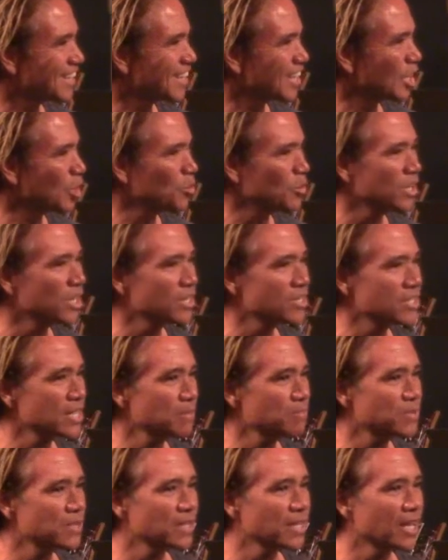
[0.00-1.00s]
And we
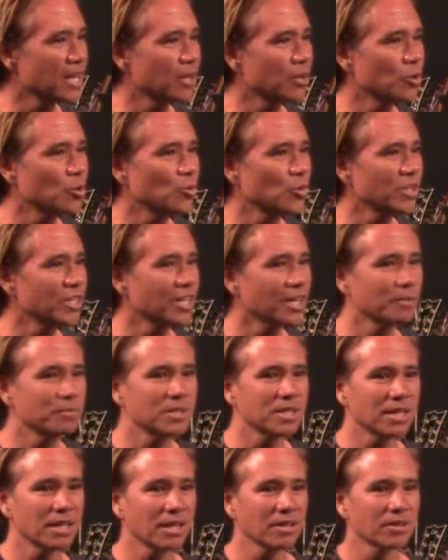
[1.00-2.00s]
accept it and we come
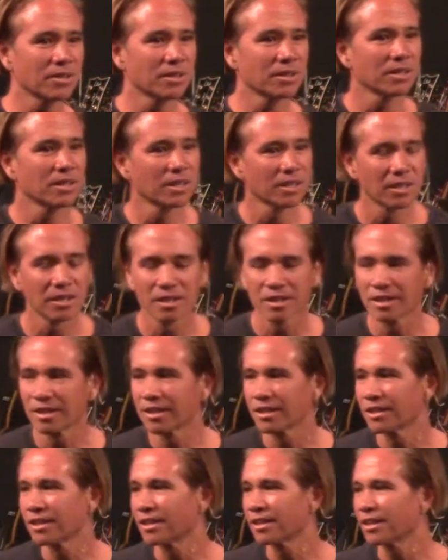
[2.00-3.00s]
together
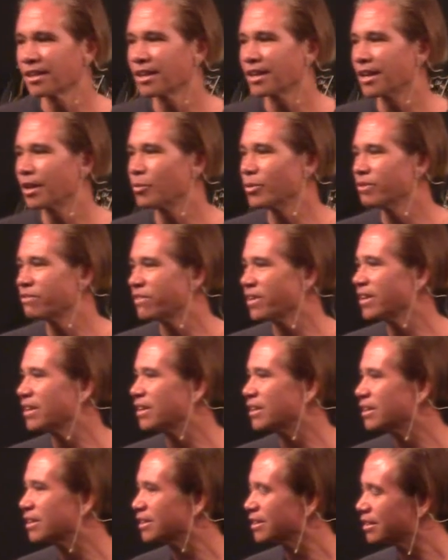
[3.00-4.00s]
and we fake
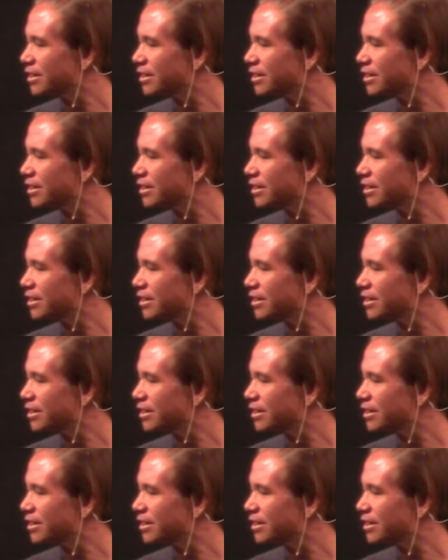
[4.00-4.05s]
it.